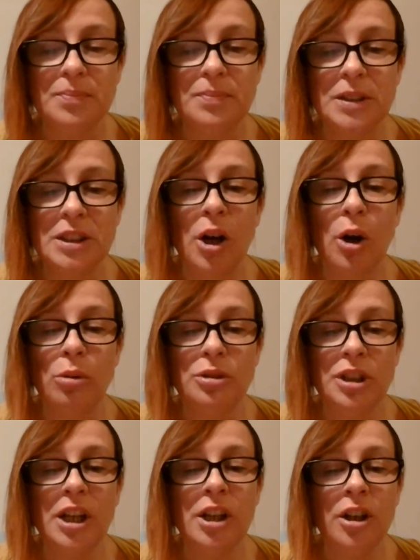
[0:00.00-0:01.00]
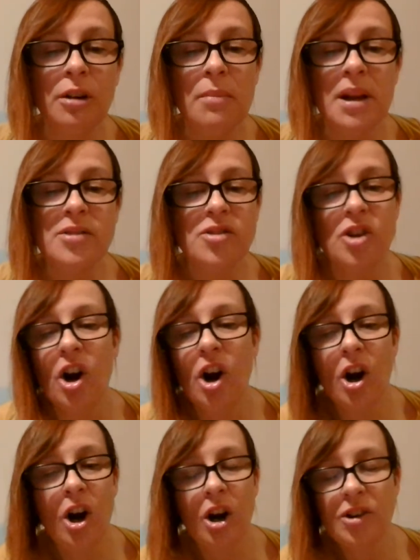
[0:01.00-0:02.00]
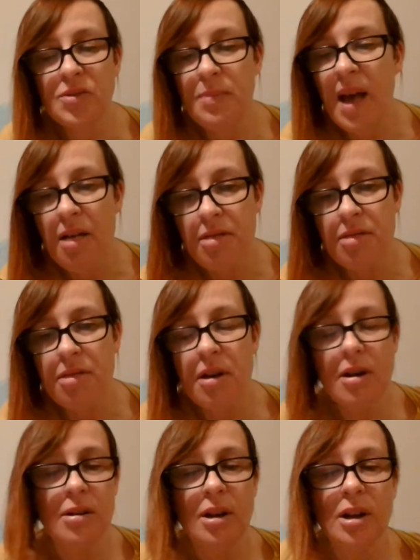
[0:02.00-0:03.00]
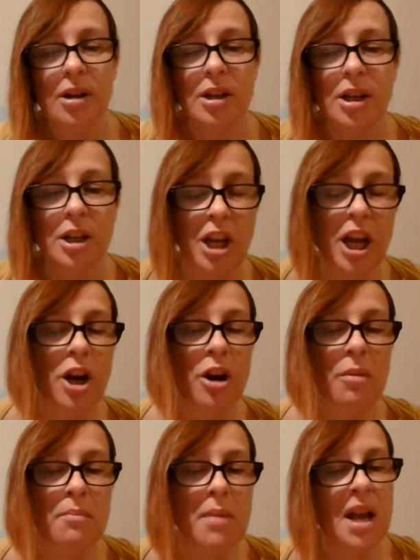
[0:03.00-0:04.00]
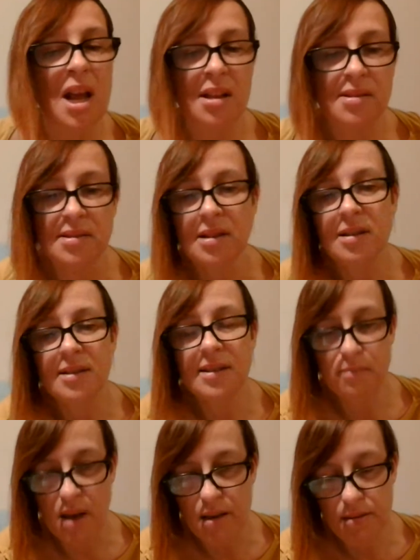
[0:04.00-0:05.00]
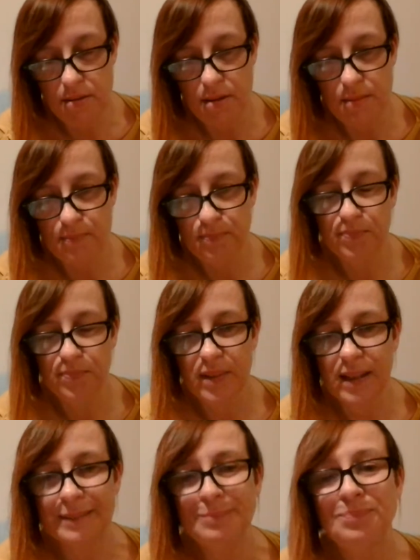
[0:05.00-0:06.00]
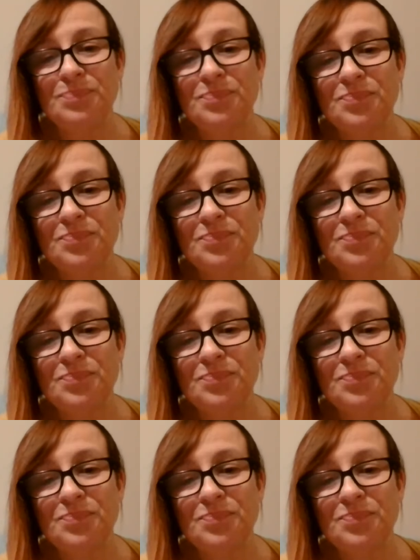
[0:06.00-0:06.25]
So dear Mr. Smith, dear Ms. Smith. Um,